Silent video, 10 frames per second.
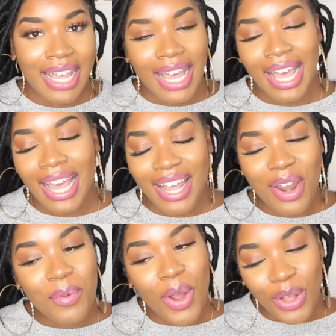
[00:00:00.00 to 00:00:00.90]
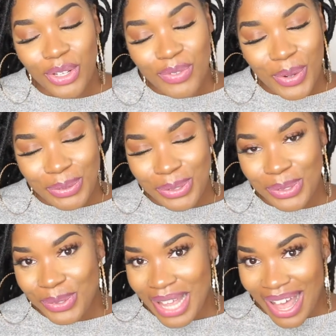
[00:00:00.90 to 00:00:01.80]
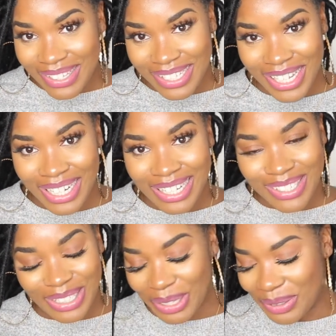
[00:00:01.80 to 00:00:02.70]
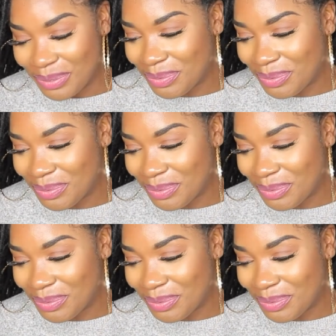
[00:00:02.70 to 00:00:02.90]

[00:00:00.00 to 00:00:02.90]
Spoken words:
And we're on the road to 2,000. So